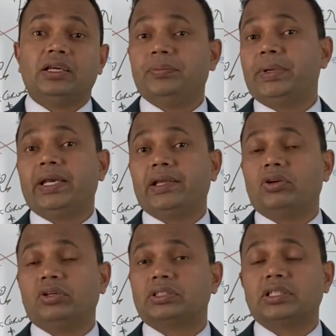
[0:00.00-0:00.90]
Depending
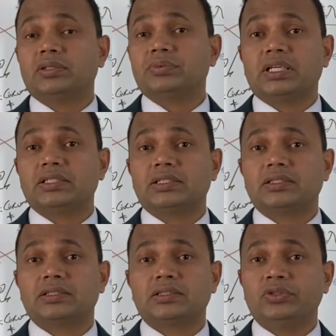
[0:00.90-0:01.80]
on your
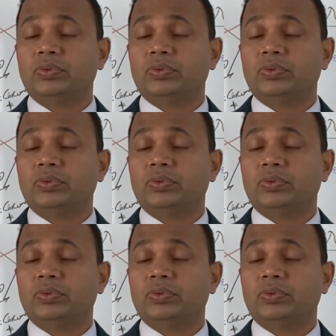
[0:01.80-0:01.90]
circumstances,